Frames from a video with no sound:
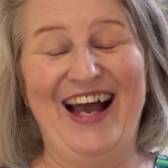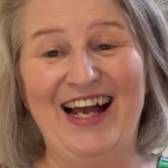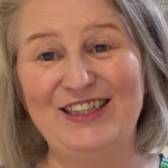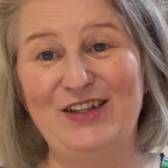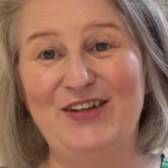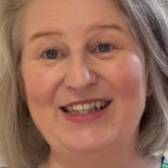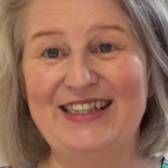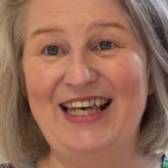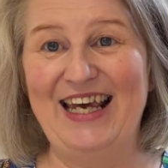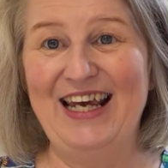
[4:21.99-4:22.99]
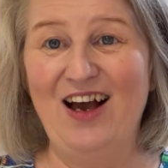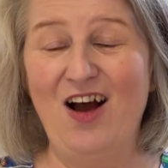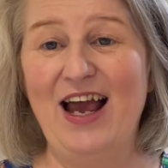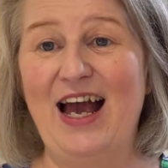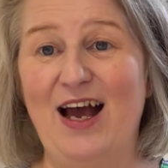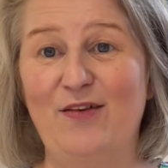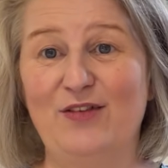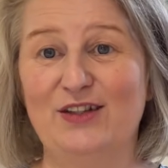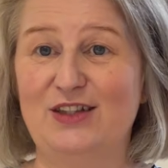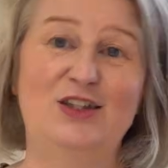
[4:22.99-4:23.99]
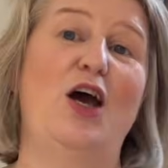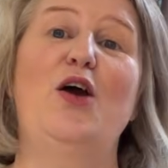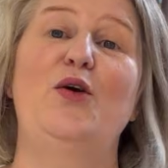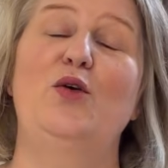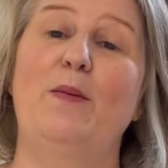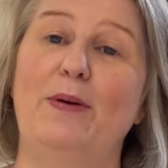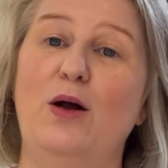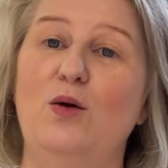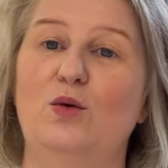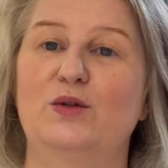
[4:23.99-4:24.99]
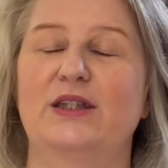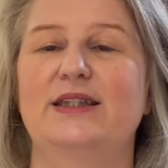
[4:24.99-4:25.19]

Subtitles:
As you can see, I have sewn bold.